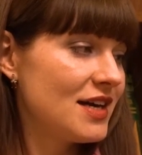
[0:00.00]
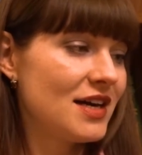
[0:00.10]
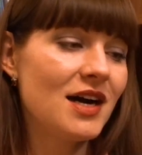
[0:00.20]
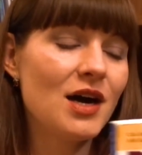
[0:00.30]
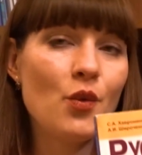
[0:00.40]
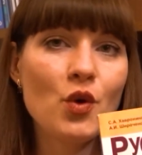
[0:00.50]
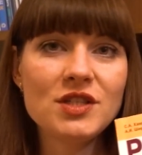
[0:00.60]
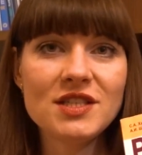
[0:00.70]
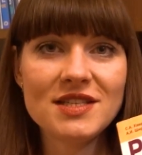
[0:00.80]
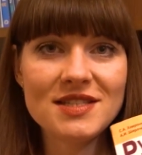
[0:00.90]

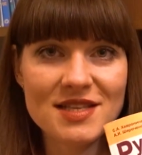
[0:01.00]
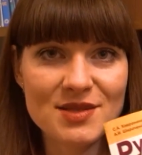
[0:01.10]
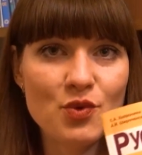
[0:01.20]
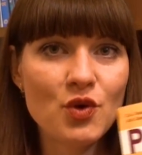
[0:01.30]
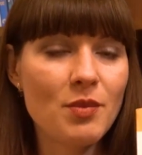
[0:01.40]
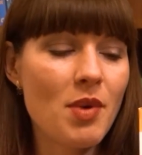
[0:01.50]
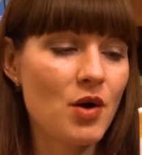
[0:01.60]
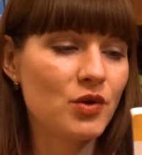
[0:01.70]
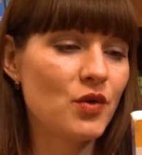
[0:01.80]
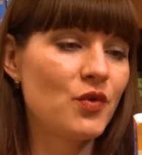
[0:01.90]
What is this book
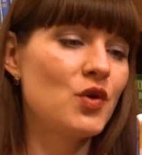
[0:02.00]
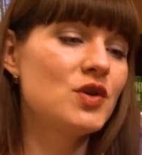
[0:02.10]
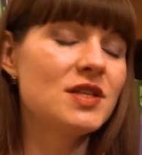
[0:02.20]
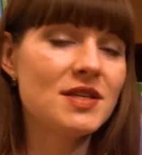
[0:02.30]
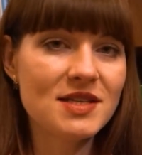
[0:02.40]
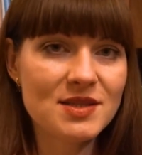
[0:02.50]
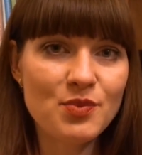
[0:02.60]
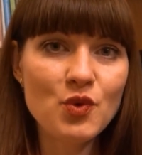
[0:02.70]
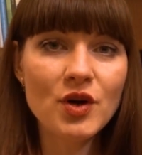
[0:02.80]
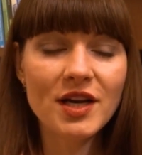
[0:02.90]
about? Of course, this
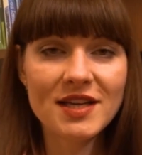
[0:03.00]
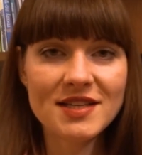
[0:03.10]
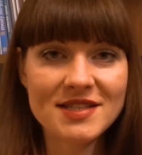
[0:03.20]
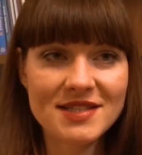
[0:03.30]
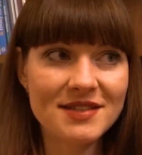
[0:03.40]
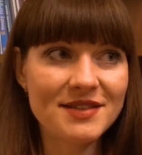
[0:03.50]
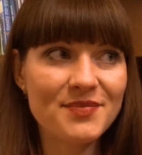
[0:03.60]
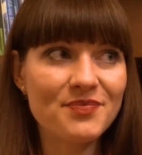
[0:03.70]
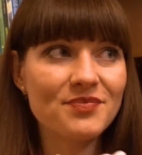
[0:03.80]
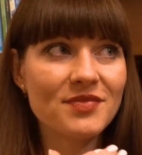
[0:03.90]
book, it's
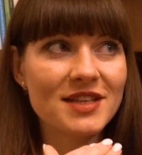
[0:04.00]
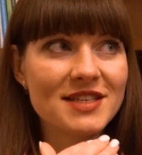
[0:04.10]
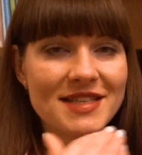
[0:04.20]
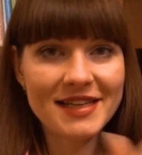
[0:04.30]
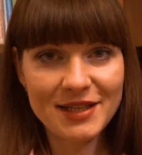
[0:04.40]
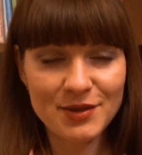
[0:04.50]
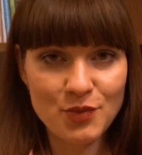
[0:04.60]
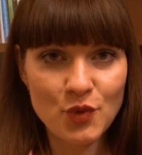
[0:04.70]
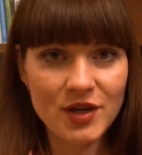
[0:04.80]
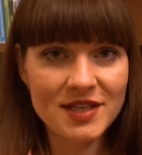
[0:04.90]
second
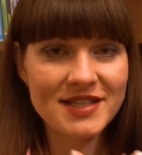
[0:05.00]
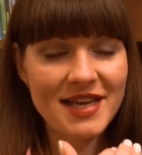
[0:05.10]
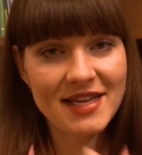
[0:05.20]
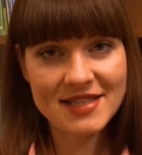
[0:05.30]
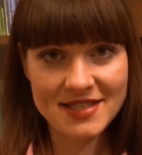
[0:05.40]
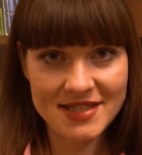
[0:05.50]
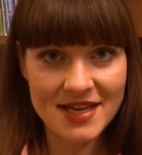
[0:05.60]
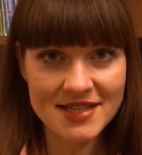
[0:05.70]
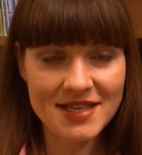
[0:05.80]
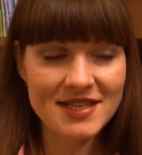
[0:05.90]
book, it's
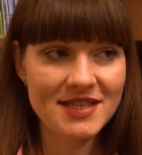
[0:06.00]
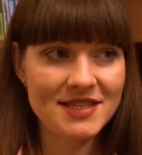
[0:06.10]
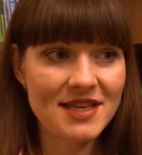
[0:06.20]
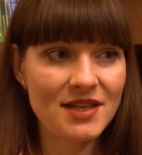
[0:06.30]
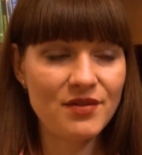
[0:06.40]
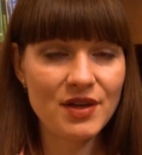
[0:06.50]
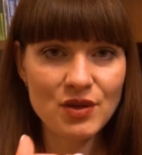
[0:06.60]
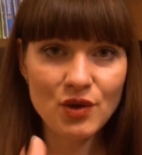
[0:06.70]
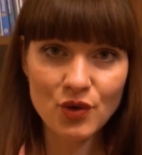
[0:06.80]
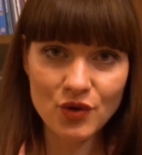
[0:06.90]
exercise. As I said, when
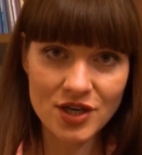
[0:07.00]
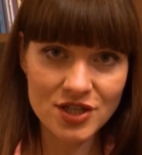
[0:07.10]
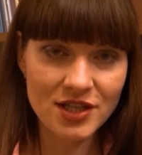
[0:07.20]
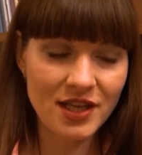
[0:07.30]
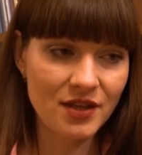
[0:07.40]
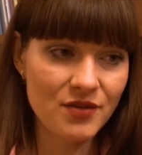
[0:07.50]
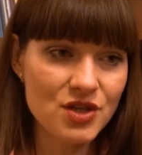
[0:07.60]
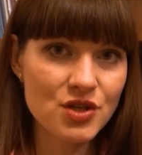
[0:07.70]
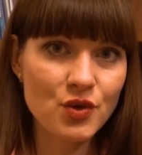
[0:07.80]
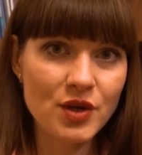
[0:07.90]
you learn Russian
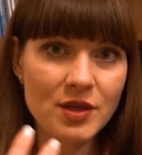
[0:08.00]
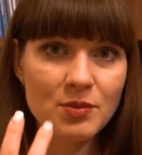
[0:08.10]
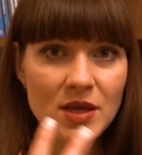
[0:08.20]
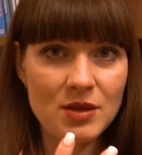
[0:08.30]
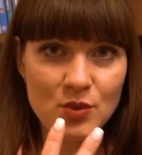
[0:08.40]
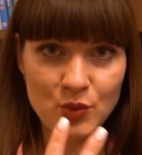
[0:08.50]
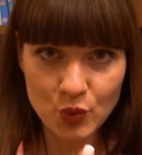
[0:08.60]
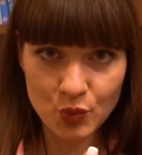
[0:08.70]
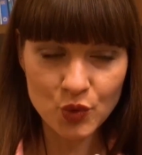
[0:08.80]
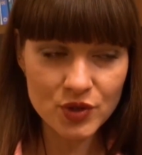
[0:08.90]
language, you need minimum
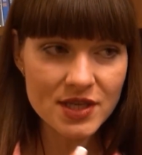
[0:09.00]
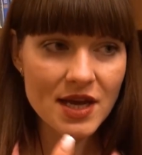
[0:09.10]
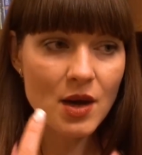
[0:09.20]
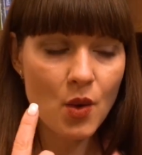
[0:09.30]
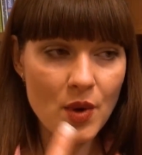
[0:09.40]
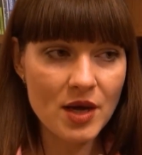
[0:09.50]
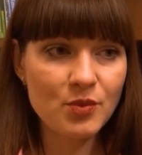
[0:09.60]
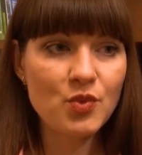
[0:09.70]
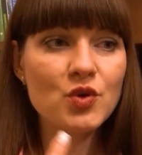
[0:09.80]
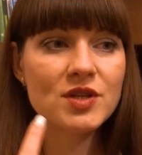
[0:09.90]
two books.
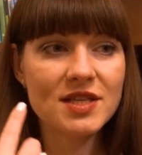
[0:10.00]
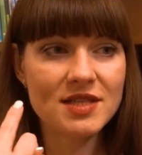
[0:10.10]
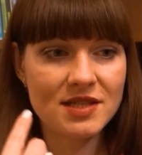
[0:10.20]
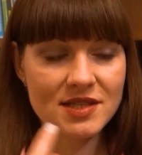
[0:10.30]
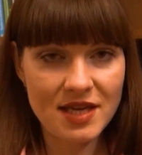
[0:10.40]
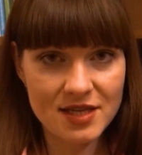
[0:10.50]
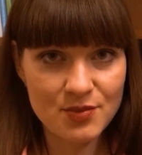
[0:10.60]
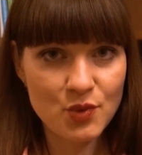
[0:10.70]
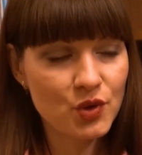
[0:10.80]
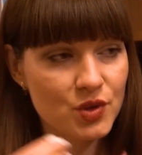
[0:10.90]
One book is a
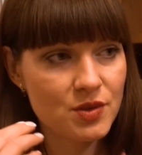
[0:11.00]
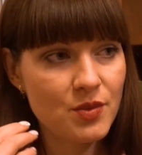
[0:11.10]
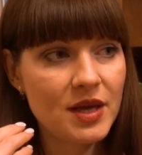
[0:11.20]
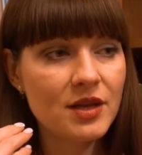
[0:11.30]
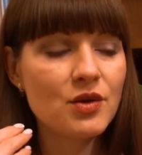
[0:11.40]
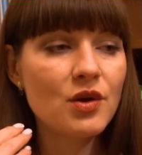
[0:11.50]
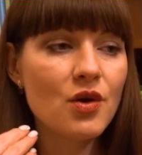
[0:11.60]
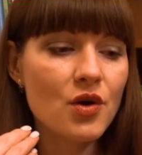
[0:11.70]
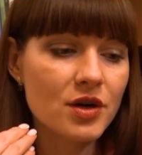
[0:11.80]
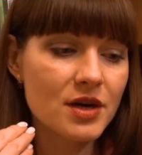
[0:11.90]
textbook when you
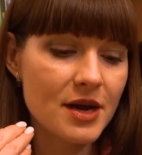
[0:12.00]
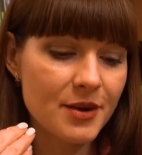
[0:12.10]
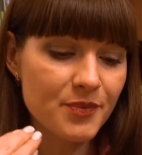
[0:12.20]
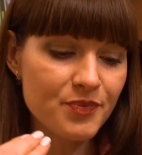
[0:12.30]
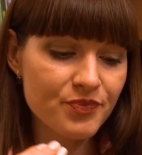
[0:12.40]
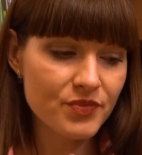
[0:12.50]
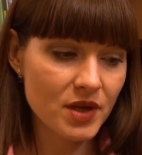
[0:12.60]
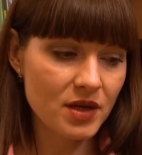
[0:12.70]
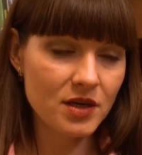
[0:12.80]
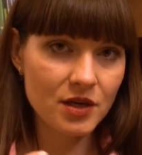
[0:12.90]
learn
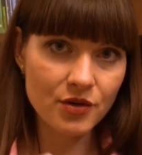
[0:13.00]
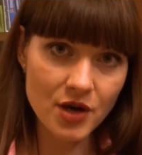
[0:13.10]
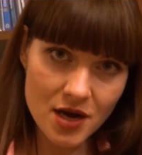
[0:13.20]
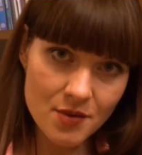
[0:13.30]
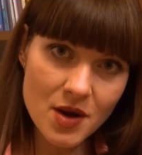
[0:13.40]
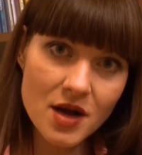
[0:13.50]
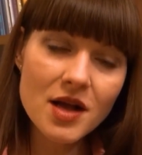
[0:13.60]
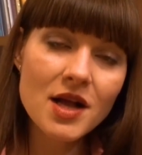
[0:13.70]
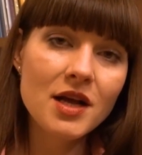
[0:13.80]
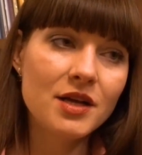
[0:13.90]
grammar,
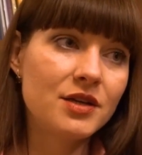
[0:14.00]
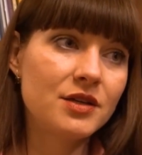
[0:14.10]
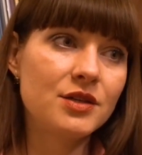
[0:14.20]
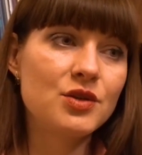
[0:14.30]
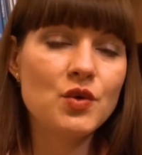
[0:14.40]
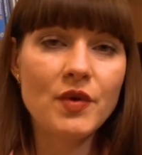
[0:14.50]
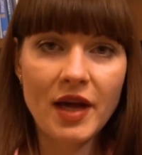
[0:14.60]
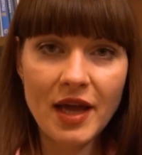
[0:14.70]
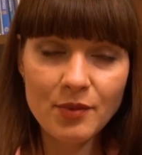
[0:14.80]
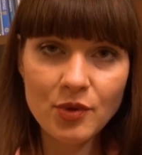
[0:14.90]
new
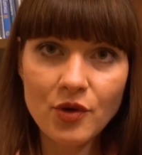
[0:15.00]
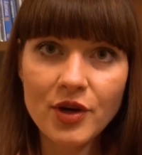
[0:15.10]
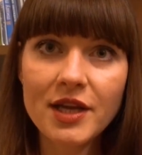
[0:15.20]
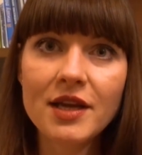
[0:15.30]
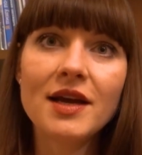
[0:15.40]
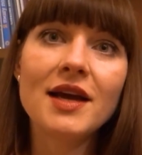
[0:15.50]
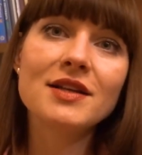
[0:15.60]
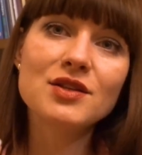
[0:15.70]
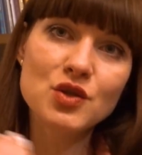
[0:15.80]
vocabulary, and